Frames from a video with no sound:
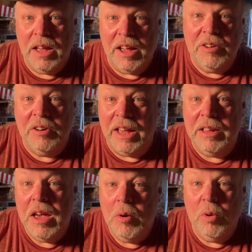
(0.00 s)
Like,
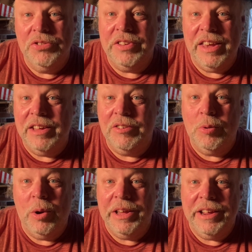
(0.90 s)
we'll see you in
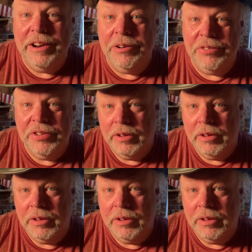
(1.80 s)
20 years.